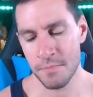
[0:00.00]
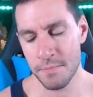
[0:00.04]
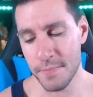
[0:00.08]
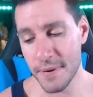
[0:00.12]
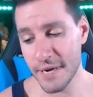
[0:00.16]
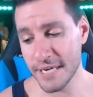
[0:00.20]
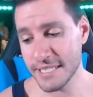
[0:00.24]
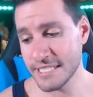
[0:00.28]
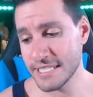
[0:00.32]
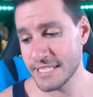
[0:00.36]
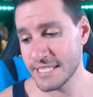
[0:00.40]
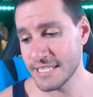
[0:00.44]

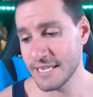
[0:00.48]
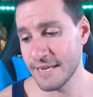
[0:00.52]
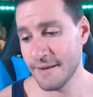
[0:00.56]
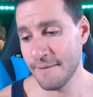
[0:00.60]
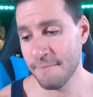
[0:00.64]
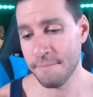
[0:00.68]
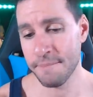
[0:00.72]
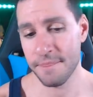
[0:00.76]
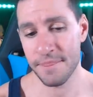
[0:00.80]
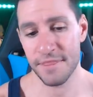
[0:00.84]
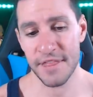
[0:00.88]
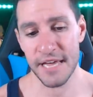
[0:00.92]
But,
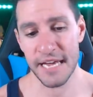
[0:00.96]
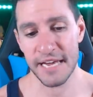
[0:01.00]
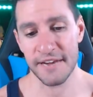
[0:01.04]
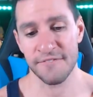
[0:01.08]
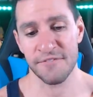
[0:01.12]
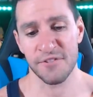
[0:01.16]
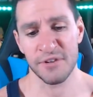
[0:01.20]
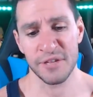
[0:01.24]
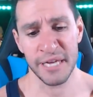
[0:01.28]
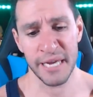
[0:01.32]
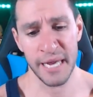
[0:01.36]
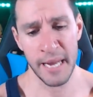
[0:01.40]

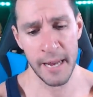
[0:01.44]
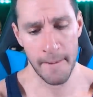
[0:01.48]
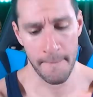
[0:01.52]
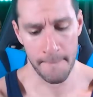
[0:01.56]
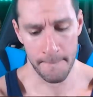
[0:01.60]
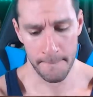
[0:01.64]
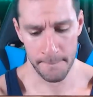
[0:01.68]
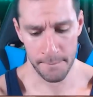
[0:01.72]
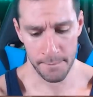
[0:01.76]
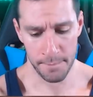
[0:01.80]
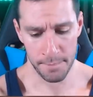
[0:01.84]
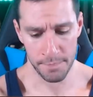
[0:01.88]
thankfully,
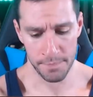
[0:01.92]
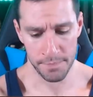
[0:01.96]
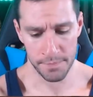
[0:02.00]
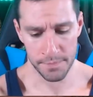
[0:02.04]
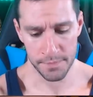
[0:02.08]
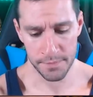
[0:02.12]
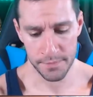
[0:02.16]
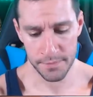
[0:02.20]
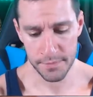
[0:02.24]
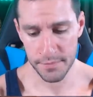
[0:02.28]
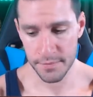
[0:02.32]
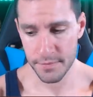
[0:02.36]

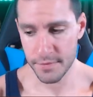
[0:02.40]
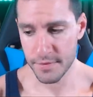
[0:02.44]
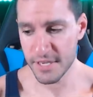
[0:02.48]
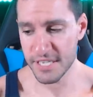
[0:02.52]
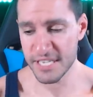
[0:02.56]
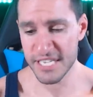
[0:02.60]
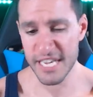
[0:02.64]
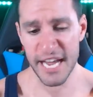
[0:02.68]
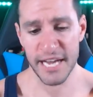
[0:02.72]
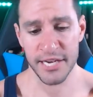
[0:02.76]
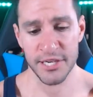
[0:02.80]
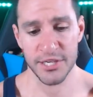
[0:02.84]

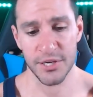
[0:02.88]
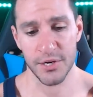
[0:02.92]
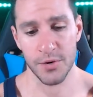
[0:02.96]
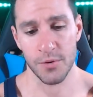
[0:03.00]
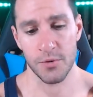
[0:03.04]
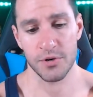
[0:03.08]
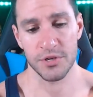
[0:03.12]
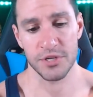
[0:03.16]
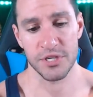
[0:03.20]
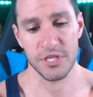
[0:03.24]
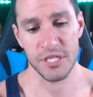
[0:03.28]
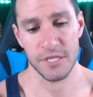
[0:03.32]
this Ancient
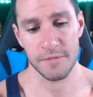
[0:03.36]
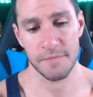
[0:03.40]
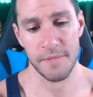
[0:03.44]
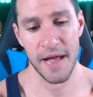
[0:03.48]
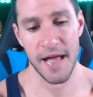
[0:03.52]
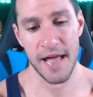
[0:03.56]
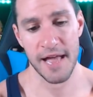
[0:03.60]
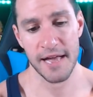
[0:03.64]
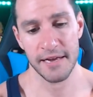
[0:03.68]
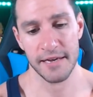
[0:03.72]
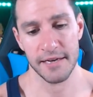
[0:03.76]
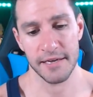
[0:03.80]
Origins
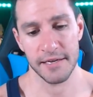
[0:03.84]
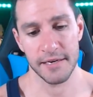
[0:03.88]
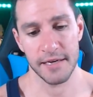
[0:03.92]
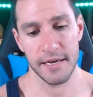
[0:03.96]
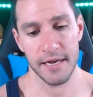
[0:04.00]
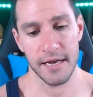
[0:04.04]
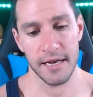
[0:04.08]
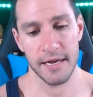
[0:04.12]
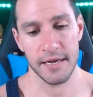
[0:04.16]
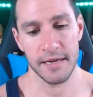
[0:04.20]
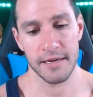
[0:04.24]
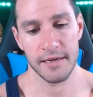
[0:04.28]
pack can
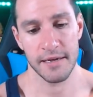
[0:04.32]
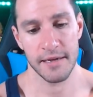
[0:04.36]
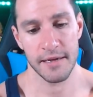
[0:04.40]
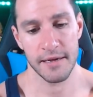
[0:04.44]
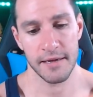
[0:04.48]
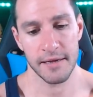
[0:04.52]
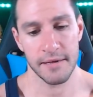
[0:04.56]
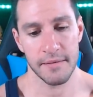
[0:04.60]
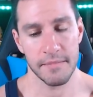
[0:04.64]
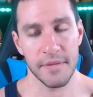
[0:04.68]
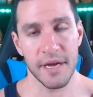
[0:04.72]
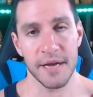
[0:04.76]
uh,
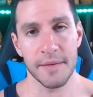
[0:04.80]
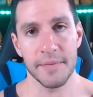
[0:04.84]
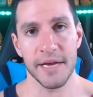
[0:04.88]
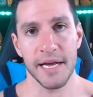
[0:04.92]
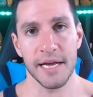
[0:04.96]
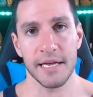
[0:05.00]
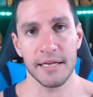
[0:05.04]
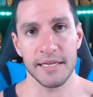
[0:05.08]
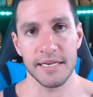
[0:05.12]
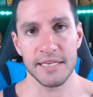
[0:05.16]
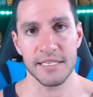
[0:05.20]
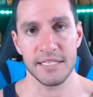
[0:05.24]
maybe
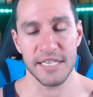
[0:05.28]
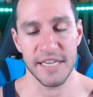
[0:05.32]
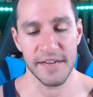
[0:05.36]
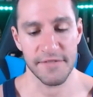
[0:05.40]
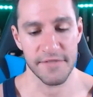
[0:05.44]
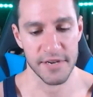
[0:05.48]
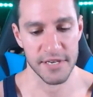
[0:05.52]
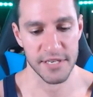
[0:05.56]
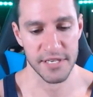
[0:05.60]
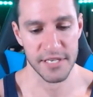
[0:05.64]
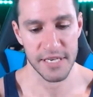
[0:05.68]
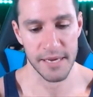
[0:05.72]
at least give
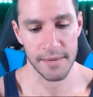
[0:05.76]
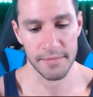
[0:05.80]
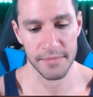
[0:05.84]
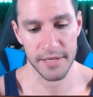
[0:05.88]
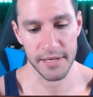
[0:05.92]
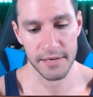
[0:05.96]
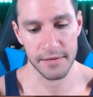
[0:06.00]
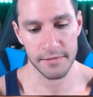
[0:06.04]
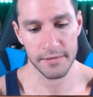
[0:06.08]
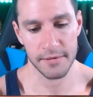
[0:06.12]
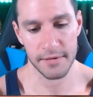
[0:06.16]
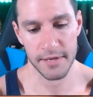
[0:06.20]
us
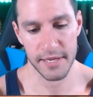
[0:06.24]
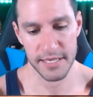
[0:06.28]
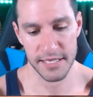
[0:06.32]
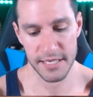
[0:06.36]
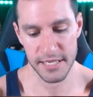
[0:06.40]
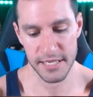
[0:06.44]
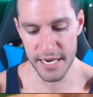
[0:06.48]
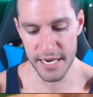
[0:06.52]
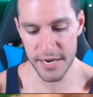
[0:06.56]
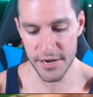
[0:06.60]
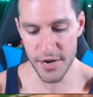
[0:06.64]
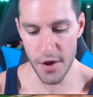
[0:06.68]
something. Let's
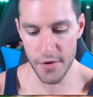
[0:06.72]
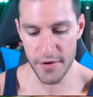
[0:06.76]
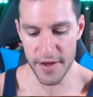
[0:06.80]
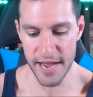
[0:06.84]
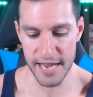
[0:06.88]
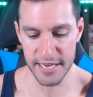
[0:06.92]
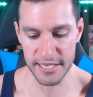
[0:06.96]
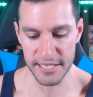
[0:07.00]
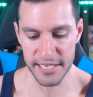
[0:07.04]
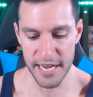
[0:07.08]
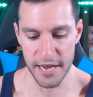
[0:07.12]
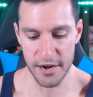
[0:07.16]
No
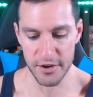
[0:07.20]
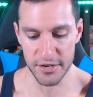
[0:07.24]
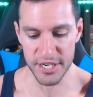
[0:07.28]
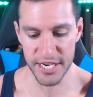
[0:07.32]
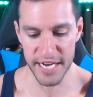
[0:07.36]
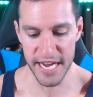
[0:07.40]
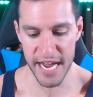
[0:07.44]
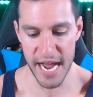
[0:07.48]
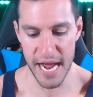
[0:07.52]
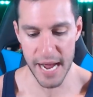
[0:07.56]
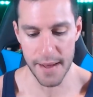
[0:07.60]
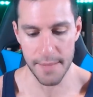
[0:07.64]
Gassy Energy
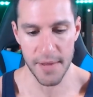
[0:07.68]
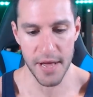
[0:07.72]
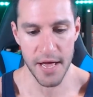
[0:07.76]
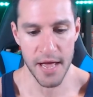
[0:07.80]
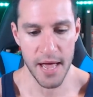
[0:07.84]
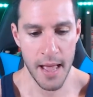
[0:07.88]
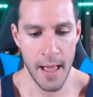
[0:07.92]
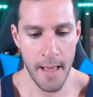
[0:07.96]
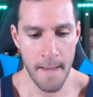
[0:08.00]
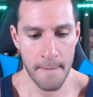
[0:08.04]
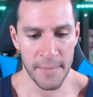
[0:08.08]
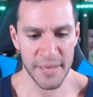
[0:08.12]
Game,
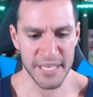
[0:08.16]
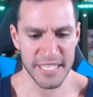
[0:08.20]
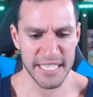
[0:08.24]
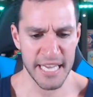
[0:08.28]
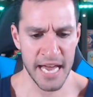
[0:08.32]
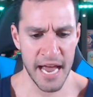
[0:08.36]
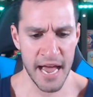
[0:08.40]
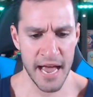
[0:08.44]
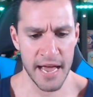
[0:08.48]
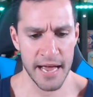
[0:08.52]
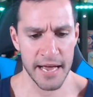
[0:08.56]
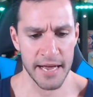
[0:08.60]

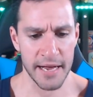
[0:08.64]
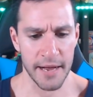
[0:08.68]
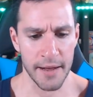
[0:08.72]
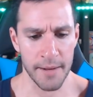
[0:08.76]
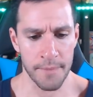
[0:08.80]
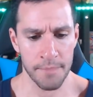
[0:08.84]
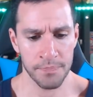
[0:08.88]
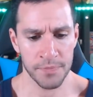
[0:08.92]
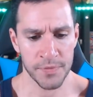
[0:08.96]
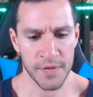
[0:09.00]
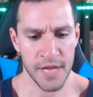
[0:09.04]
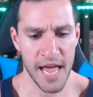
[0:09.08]
Matang,
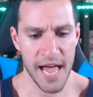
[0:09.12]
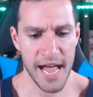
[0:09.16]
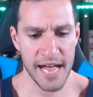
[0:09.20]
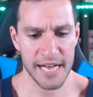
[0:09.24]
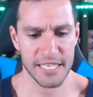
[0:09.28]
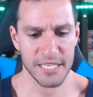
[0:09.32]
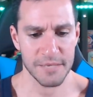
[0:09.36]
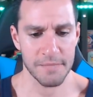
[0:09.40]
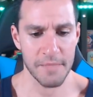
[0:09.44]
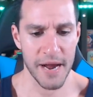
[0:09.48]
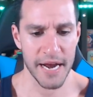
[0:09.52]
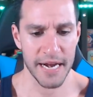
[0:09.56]

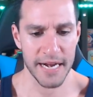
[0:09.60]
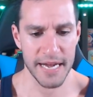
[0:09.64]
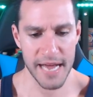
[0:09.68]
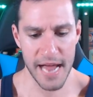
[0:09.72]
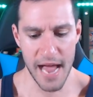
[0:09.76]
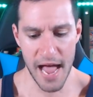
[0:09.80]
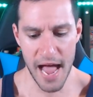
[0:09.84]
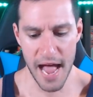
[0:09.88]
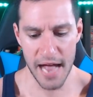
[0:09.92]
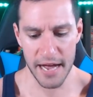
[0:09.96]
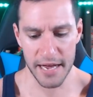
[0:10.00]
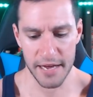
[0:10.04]
Hex
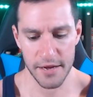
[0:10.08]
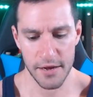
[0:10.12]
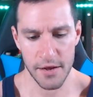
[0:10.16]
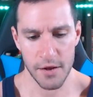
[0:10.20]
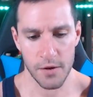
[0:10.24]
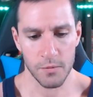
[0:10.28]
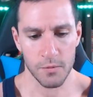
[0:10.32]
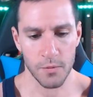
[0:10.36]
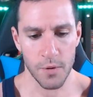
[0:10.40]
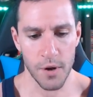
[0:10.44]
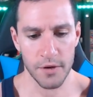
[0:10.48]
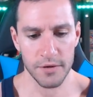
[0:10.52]
Maniac,
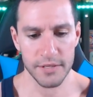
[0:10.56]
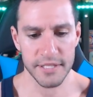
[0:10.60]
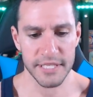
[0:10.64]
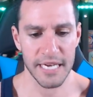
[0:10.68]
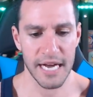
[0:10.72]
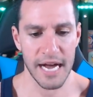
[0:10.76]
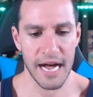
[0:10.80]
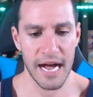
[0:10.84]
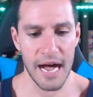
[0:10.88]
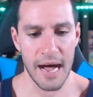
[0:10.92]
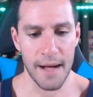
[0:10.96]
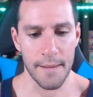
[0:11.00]

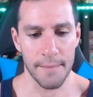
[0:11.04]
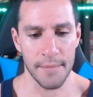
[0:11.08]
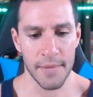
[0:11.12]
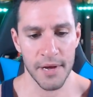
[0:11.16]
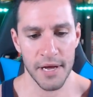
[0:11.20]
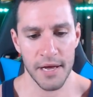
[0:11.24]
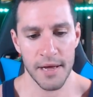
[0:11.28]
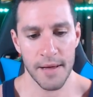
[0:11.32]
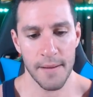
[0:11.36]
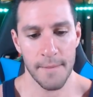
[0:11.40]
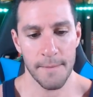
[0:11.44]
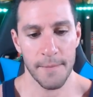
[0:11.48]
Rotom,
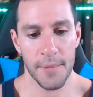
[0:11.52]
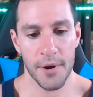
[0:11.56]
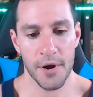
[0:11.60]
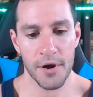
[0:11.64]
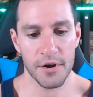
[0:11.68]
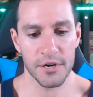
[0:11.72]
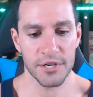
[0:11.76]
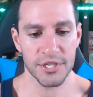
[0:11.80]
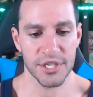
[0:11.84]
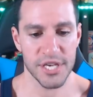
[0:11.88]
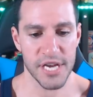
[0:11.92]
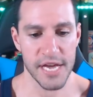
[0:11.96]

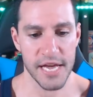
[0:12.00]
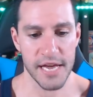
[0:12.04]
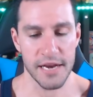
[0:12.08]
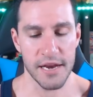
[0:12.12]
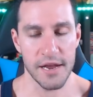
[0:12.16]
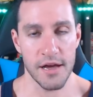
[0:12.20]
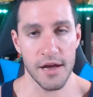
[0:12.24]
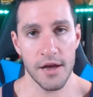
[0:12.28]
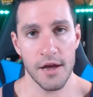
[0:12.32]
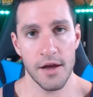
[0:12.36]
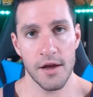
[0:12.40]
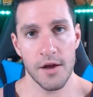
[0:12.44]

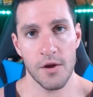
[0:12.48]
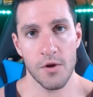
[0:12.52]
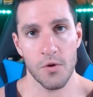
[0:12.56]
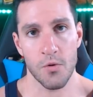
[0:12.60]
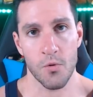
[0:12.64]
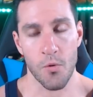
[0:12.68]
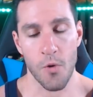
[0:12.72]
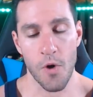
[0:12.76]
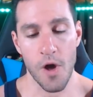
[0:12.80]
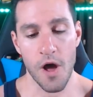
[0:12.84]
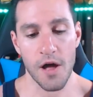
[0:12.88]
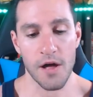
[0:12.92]
Persian,
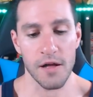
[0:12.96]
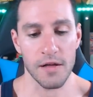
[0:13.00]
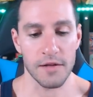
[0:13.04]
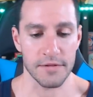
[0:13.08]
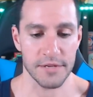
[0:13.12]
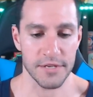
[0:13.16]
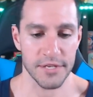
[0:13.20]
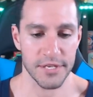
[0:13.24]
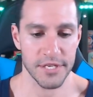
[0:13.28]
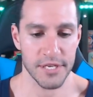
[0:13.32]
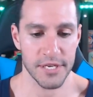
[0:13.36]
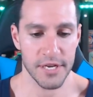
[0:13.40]

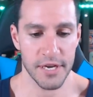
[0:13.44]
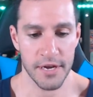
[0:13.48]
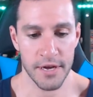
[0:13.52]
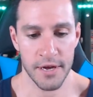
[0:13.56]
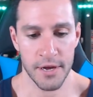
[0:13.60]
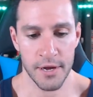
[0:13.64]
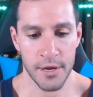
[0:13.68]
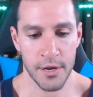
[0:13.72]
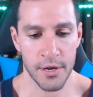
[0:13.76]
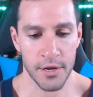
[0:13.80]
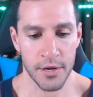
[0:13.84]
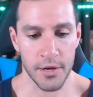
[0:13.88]
Ralts,
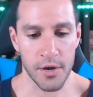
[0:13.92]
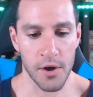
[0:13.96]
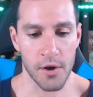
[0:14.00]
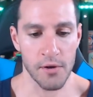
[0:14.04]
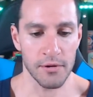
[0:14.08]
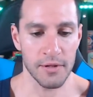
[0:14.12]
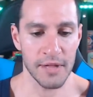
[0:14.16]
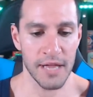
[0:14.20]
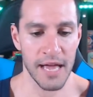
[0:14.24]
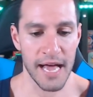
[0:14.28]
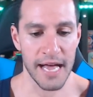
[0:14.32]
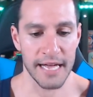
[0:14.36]

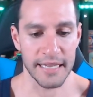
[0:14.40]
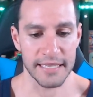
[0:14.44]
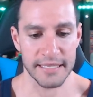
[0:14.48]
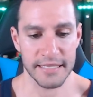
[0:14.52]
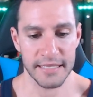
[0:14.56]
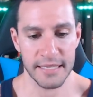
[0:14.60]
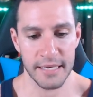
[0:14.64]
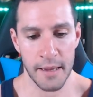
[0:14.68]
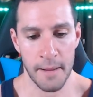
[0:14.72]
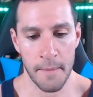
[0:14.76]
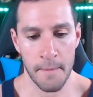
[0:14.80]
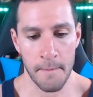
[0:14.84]

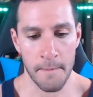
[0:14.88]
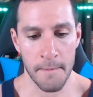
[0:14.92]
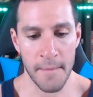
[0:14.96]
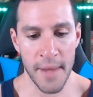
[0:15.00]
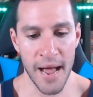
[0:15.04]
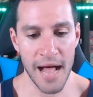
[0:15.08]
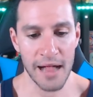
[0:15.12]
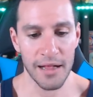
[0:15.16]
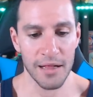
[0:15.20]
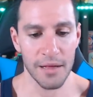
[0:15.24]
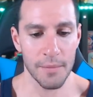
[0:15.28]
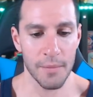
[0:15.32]
Golett,
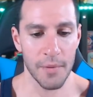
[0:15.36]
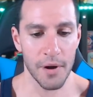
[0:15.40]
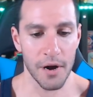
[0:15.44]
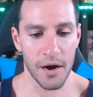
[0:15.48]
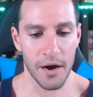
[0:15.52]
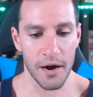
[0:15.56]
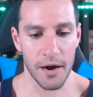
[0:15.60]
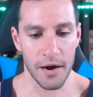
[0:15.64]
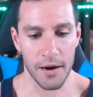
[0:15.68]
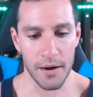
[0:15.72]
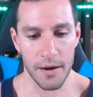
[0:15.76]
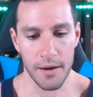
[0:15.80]

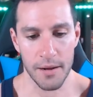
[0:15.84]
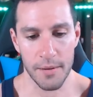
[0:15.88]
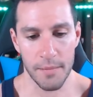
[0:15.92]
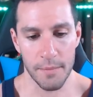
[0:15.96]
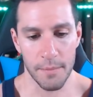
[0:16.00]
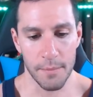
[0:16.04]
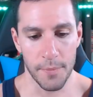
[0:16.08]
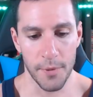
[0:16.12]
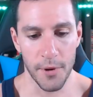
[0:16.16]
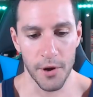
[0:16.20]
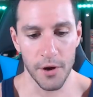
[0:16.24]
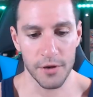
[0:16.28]
Malamar,
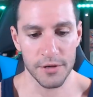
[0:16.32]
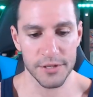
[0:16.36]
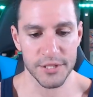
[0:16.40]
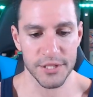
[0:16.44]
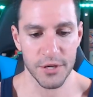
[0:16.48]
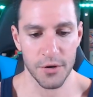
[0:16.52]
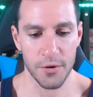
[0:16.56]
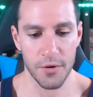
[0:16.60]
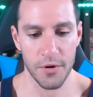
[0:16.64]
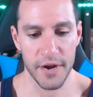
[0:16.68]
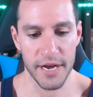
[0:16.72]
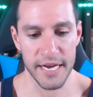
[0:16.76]

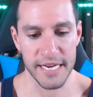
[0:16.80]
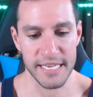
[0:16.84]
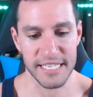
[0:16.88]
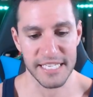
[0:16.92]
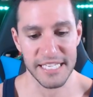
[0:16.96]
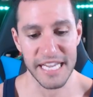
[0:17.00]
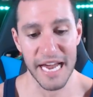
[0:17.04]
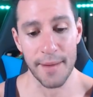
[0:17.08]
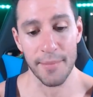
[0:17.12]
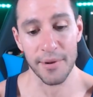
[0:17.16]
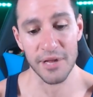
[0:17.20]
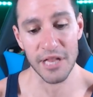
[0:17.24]
Baltoy,
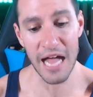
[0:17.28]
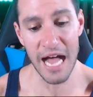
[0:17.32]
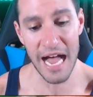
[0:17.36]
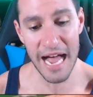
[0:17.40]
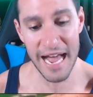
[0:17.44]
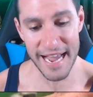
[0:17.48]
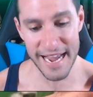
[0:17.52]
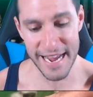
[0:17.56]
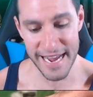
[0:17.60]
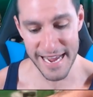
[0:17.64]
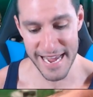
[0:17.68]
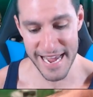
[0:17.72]

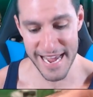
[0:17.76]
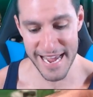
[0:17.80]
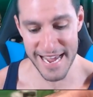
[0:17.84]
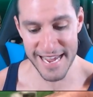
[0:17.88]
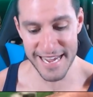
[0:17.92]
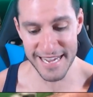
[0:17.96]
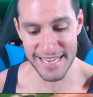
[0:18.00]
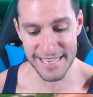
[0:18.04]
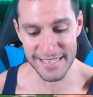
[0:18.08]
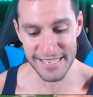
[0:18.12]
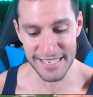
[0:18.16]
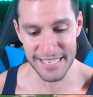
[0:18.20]
Sableye
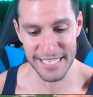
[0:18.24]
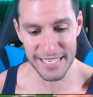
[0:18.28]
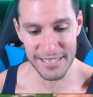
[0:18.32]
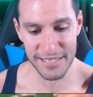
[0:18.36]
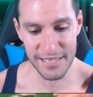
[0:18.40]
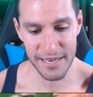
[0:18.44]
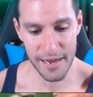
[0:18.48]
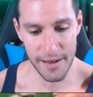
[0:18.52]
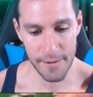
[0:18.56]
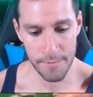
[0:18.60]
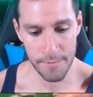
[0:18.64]
is